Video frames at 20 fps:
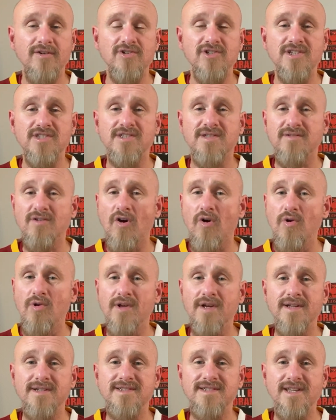Just go
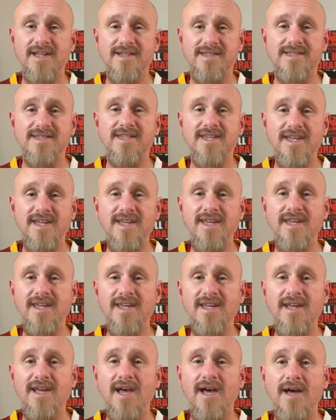to, it's
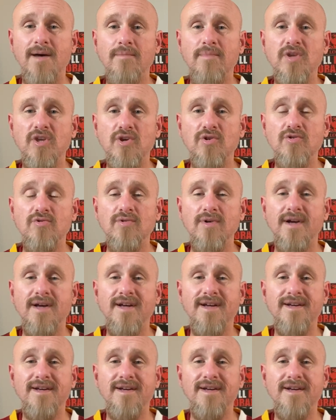Temu,